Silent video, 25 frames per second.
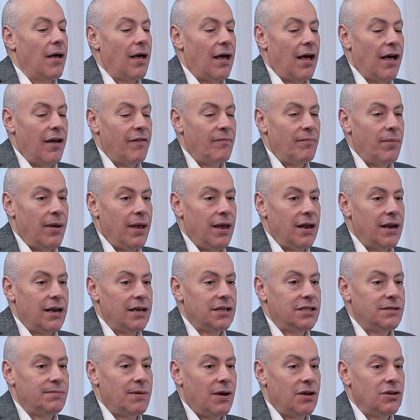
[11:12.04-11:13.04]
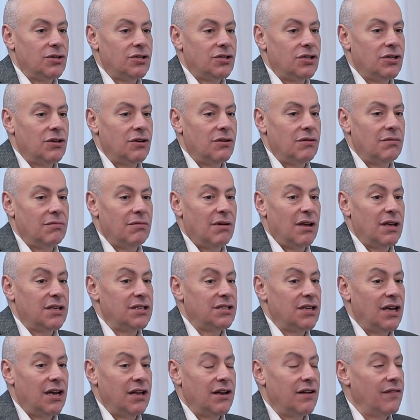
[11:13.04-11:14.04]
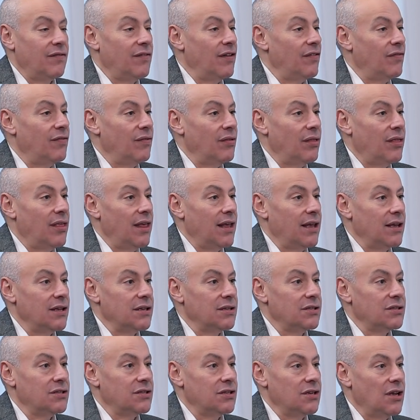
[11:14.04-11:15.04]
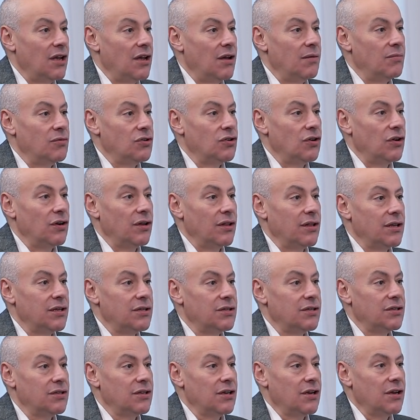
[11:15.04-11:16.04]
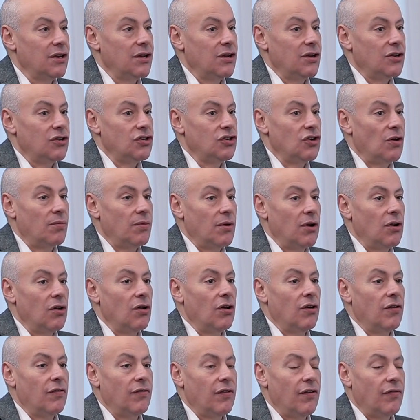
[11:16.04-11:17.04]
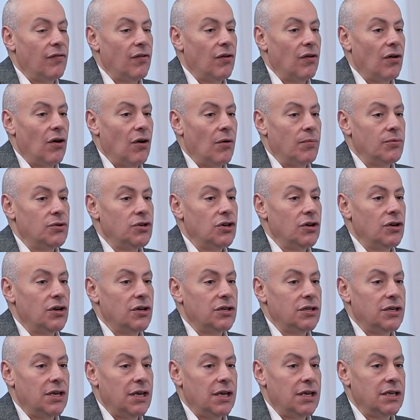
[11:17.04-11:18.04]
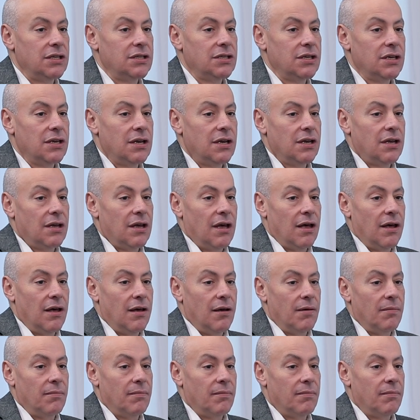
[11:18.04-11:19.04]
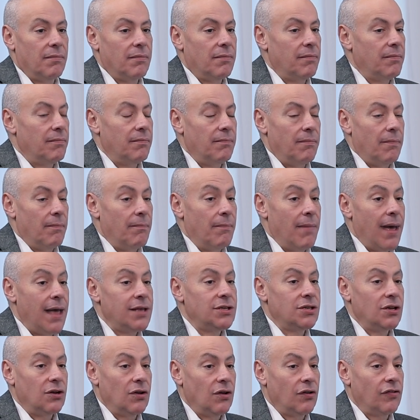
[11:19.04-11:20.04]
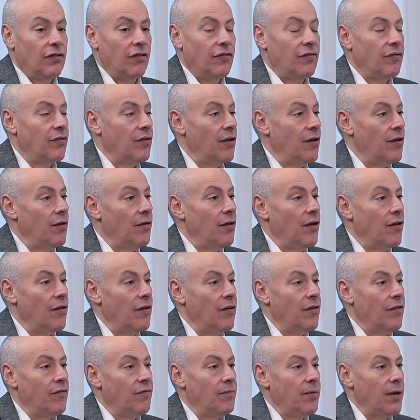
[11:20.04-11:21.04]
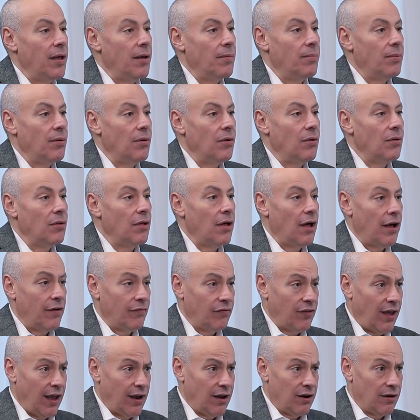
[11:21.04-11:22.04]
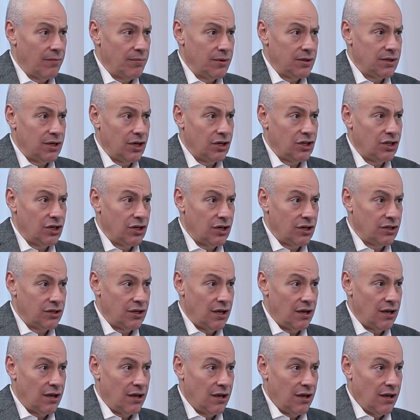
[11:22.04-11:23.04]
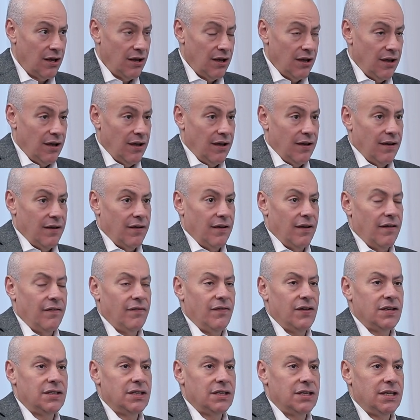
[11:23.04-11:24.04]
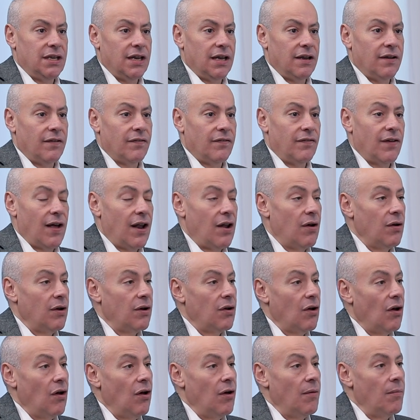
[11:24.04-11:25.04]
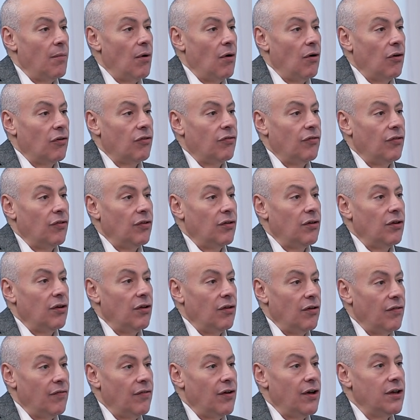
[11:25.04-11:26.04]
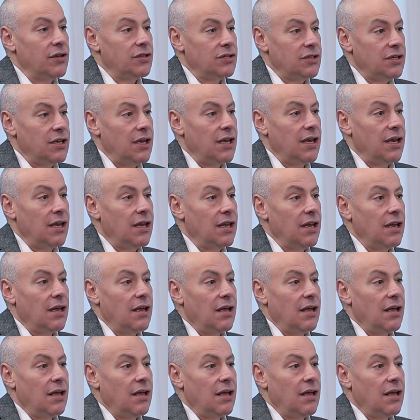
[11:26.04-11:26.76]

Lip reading: I've been exposed to a ton of different things during this job, and a lot of different opportunities. Met a lot of people. I've taken a position as a visiting fellow at Oxford University